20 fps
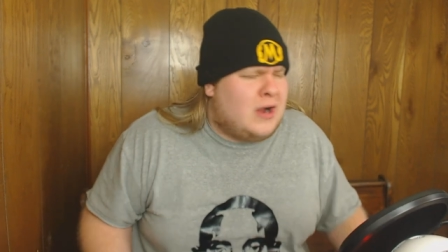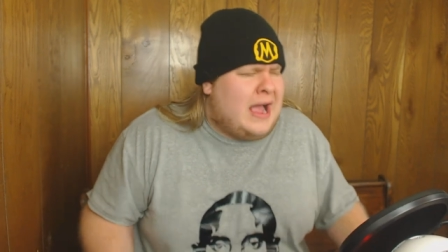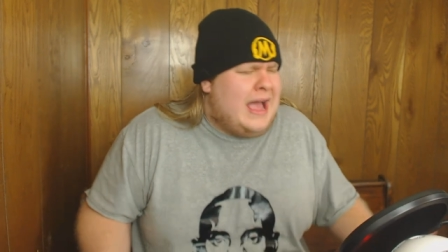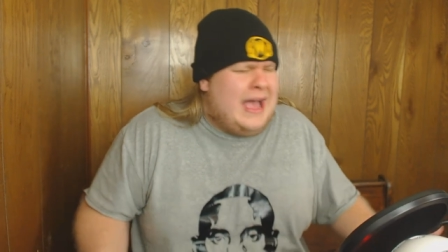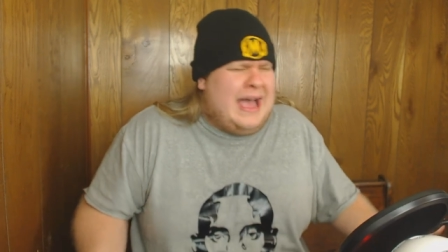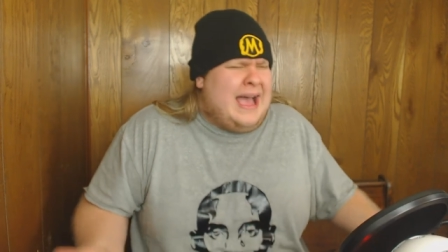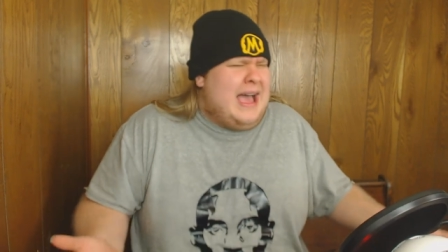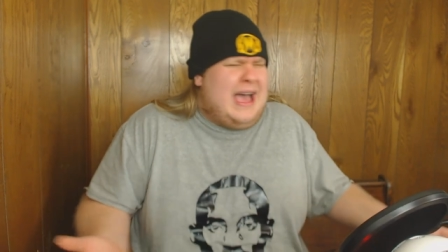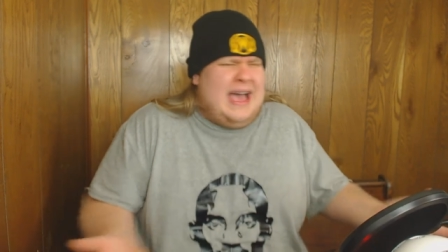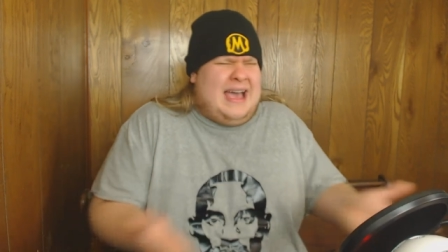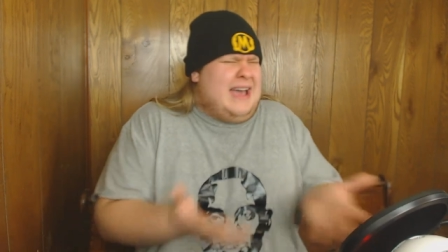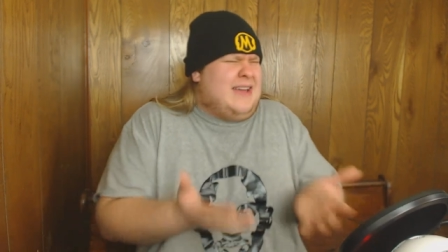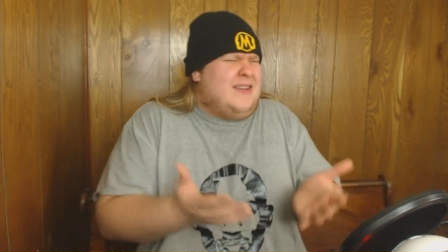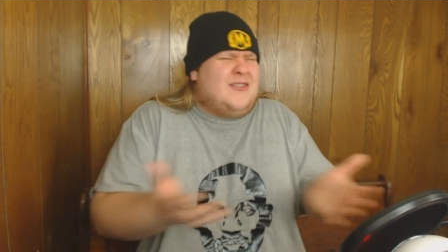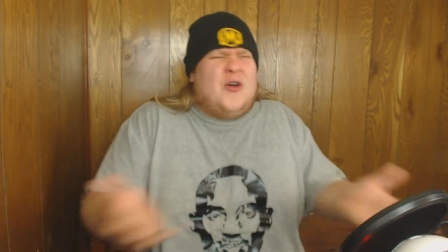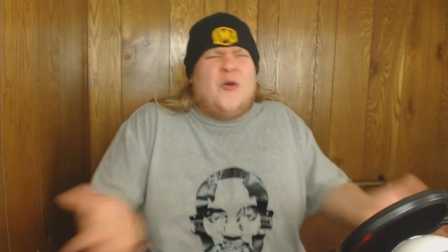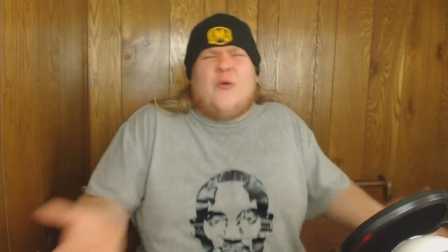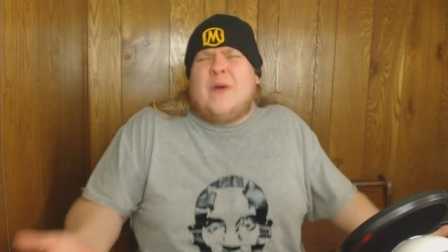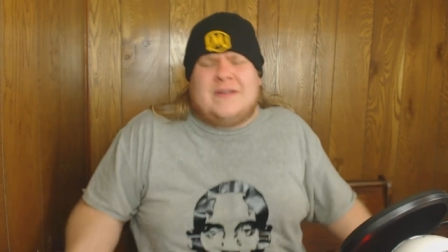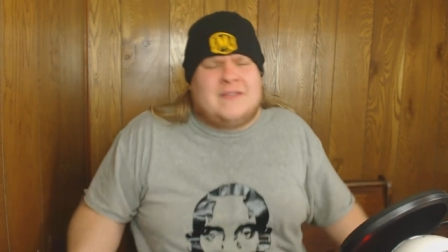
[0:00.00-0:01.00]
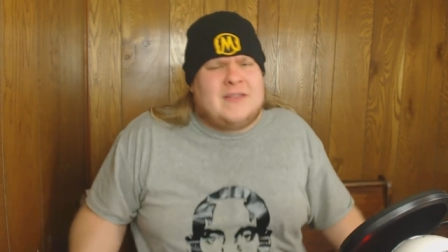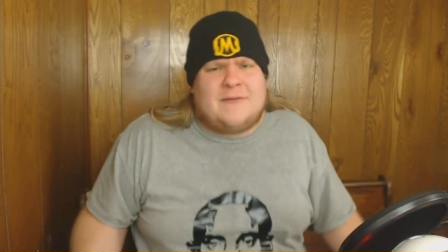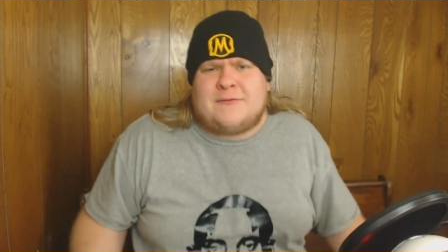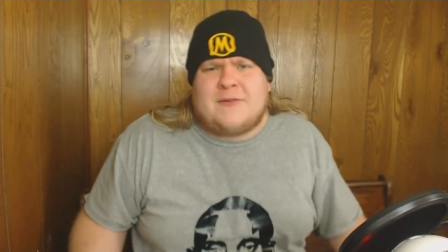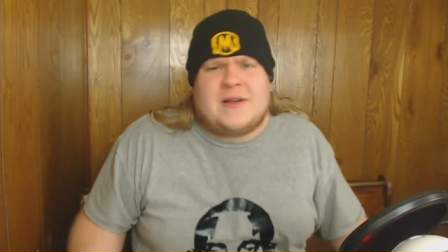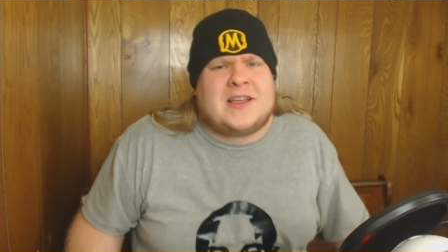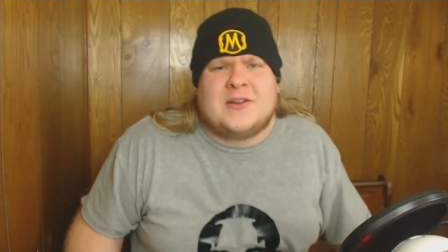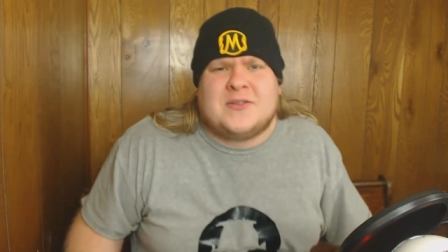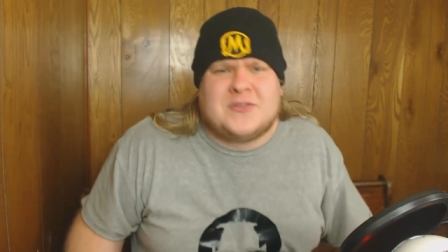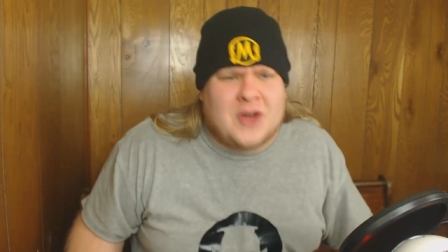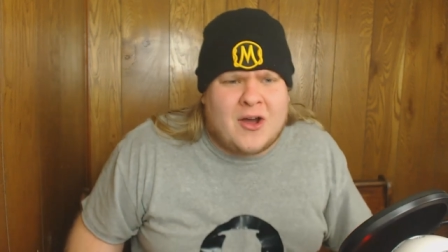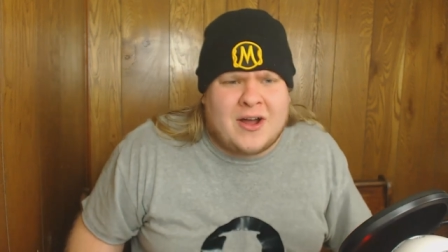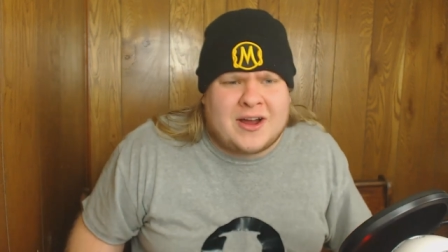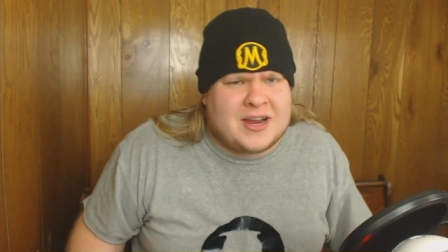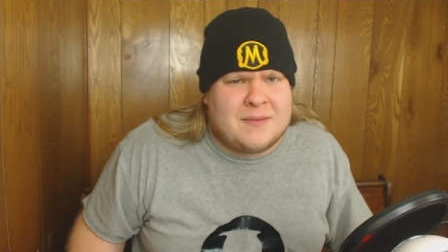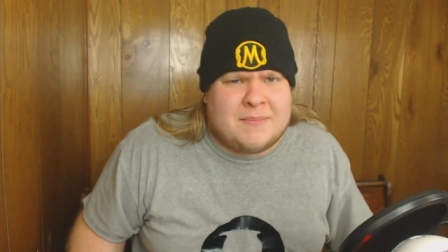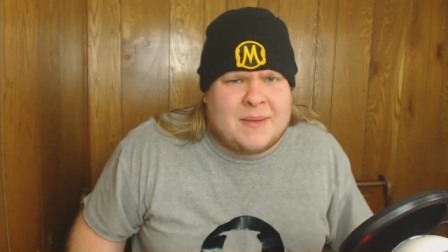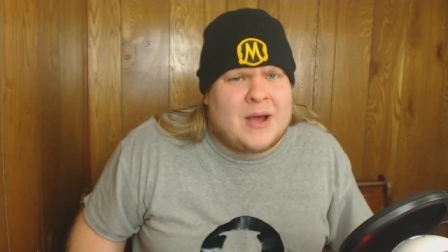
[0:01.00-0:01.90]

I don't know what the frick you're talking